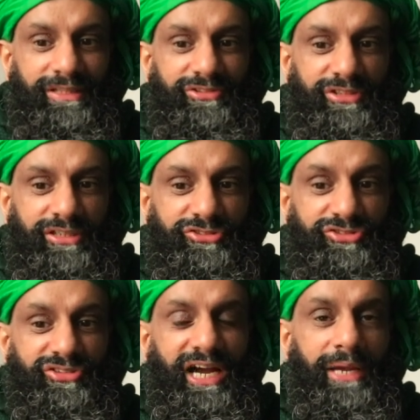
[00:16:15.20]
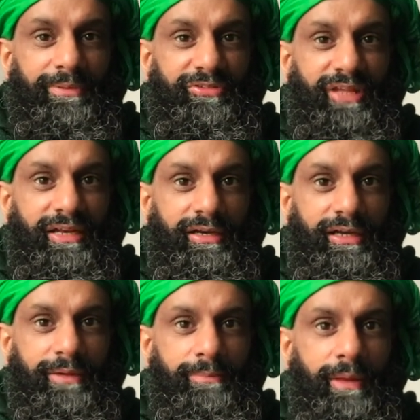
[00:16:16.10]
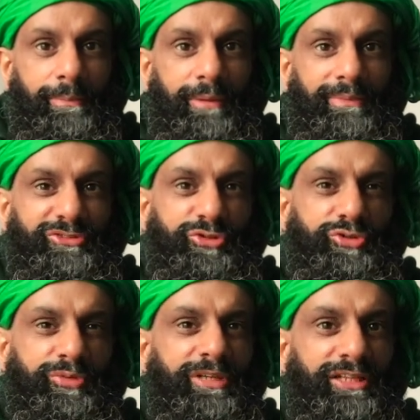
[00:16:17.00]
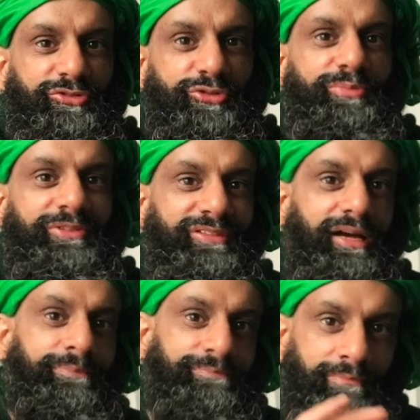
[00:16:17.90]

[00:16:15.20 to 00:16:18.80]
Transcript: subscribers and make me into some kind of superstar.